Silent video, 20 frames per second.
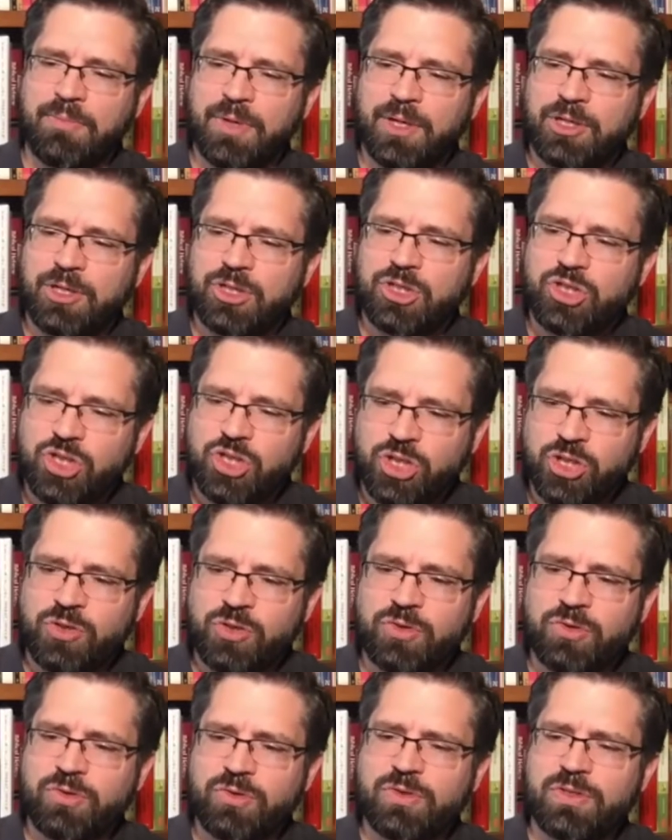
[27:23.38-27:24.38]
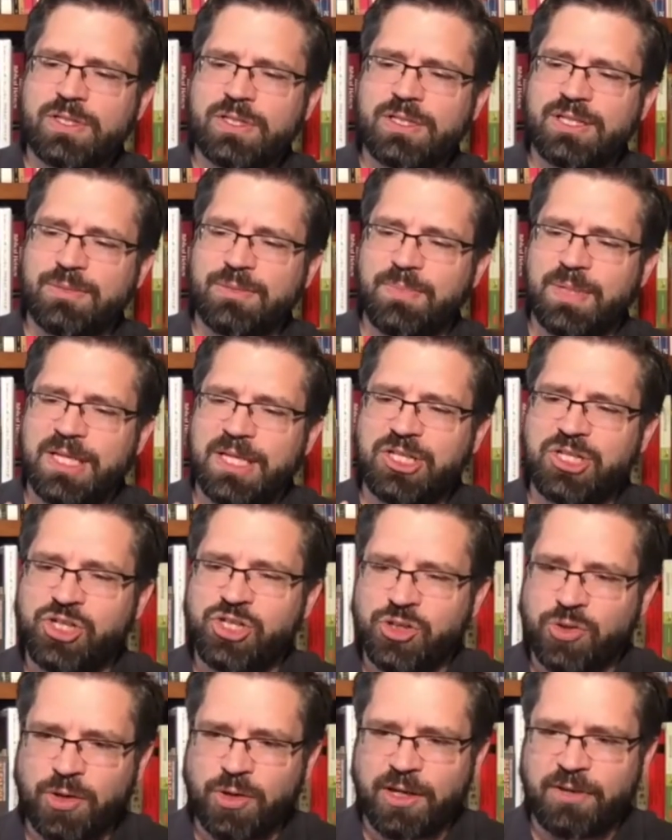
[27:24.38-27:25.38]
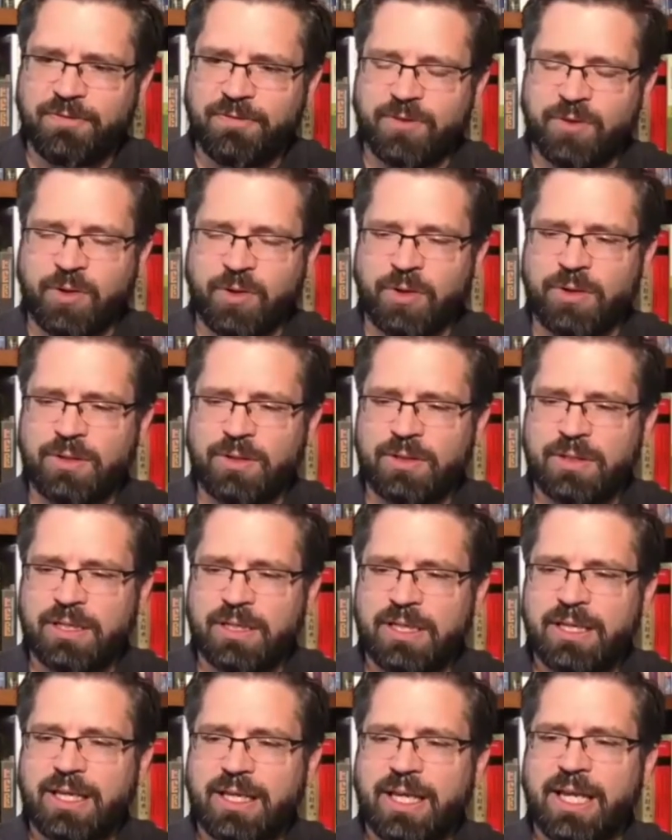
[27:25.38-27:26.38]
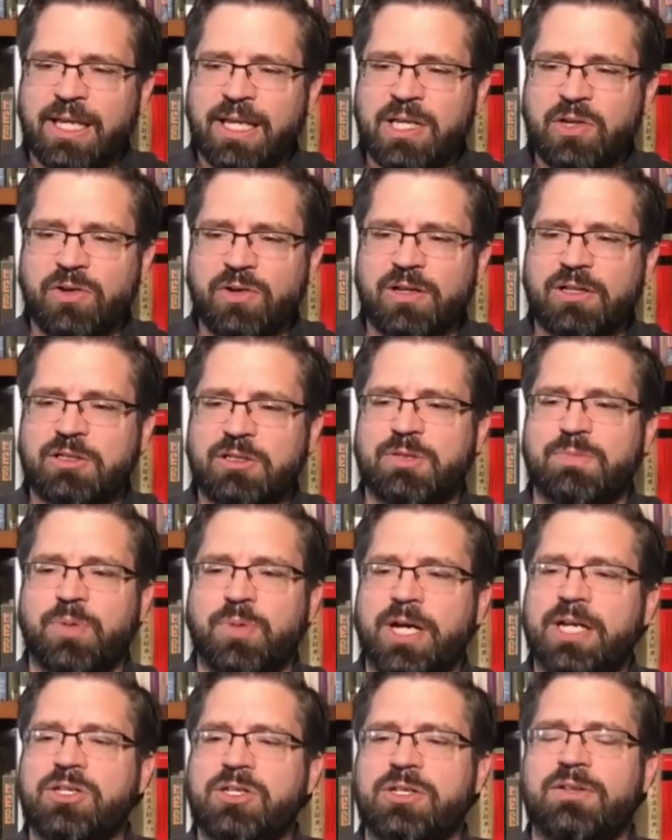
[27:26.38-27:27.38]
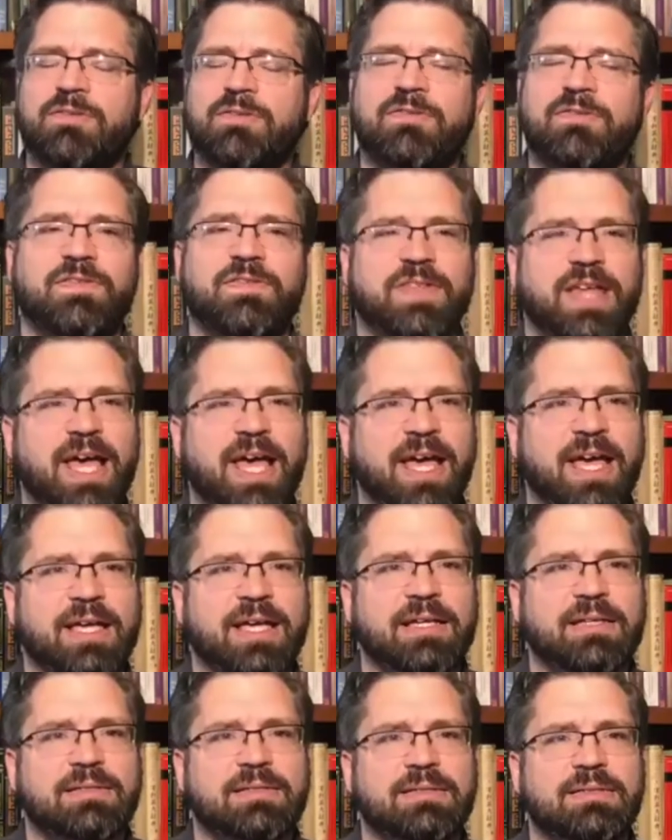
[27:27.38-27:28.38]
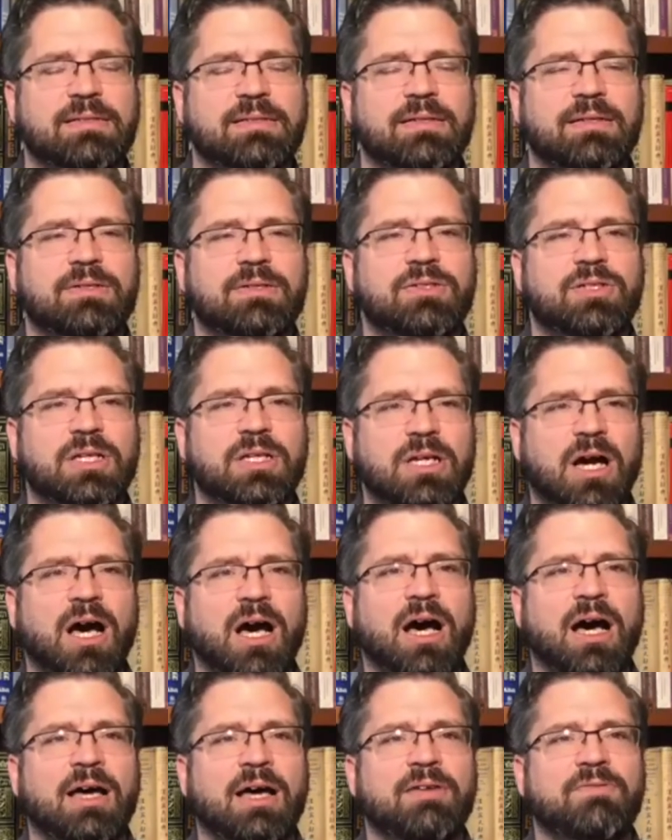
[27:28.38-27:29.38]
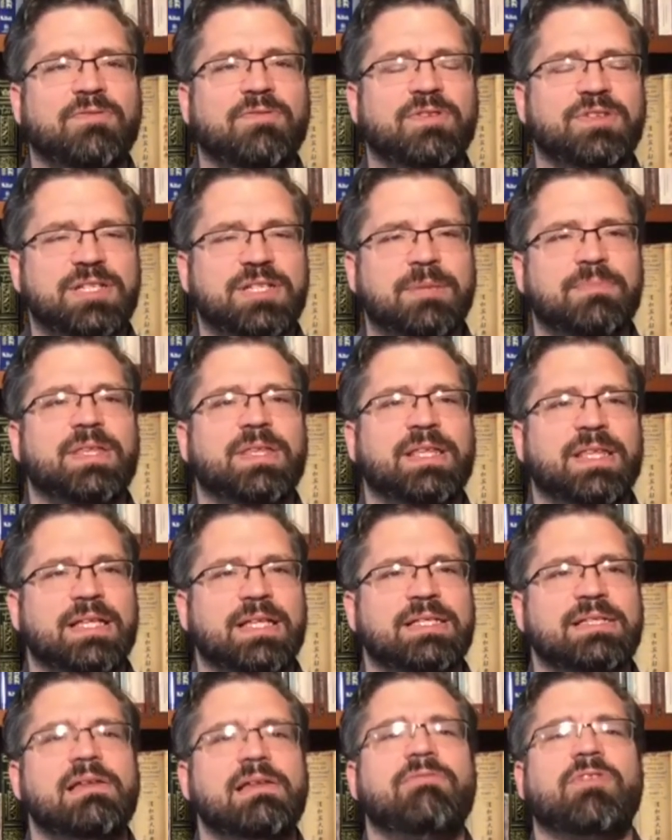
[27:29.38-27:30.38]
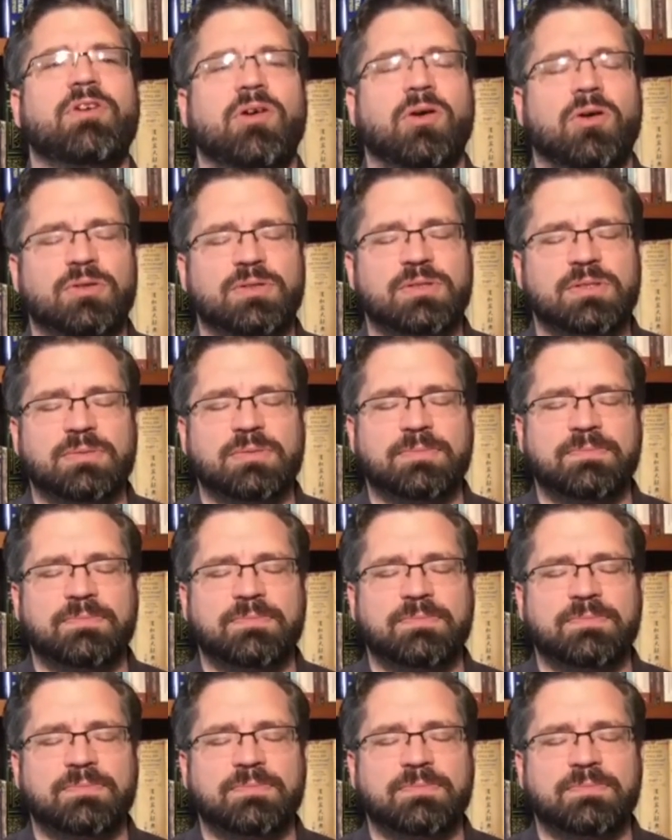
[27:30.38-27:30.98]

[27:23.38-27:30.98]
choose to be joyful in your expression of thanks to God for something that's difficult.